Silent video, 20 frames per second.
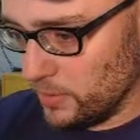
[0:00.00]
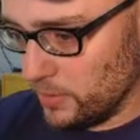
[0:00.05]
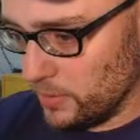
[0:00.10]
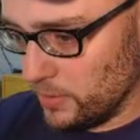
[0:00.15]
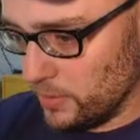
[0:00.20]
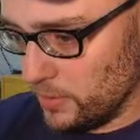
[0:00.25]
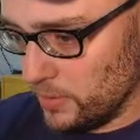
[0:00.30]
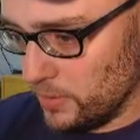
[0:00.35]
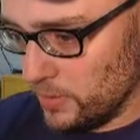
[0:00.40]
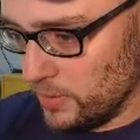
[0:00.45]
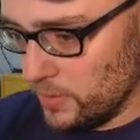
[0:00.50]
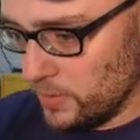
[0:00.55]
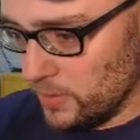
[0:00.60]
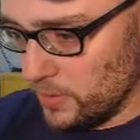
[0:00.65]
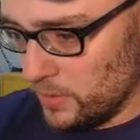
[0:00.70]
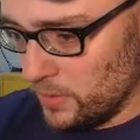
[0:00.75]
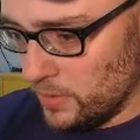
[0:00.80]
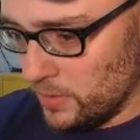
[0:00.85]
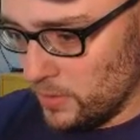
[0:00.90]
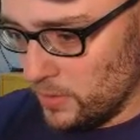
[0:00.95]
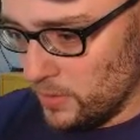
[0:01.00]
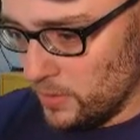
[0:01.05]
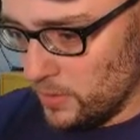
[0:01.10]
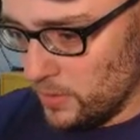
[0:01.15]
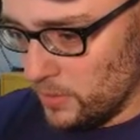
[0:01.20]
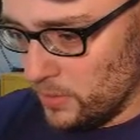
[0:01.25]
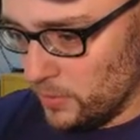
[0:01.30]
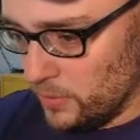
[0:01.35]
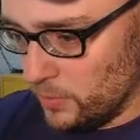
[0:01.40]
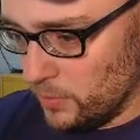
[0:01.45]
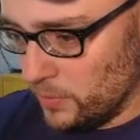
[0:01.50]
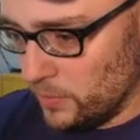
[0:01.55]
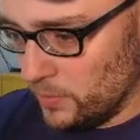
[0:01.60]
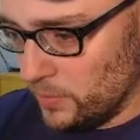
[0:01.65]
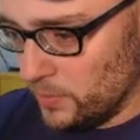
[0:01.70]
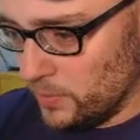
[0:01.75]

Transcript: (no one is talking)